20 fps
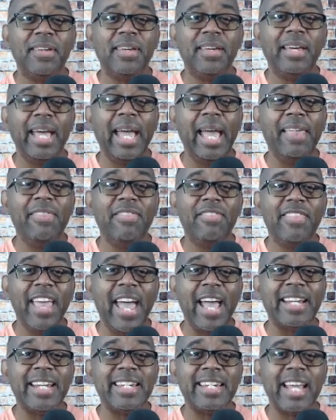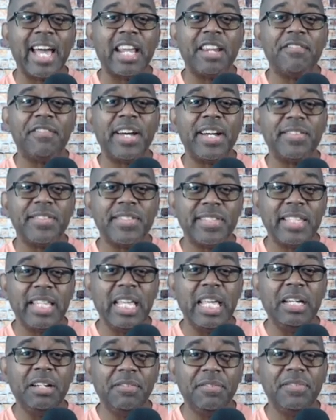and that not of
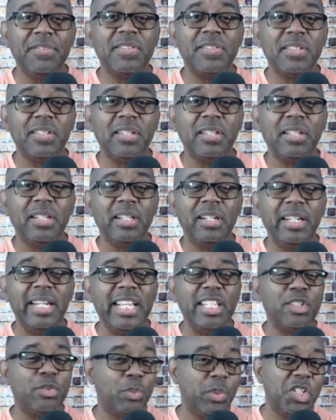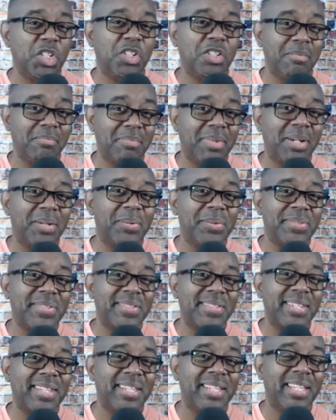ourselves, lest we should
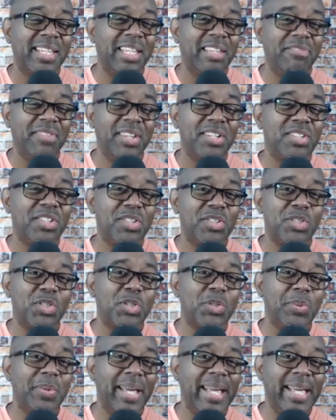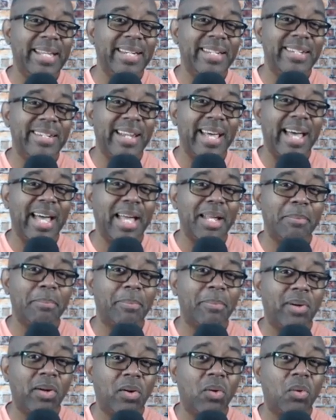boast. Ephesians 2, 8 and 9.
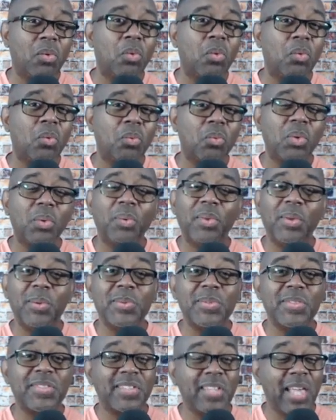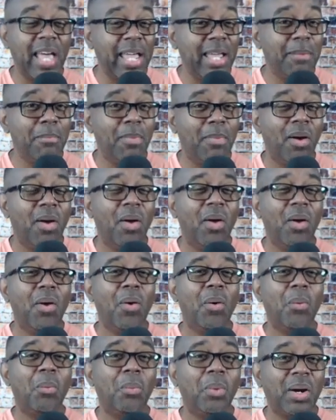Paul wrote those same
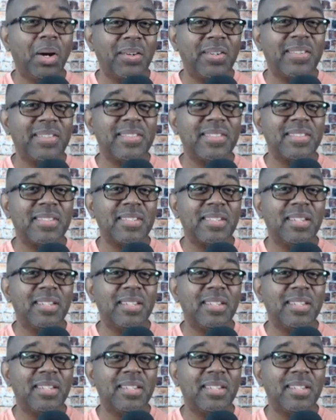words,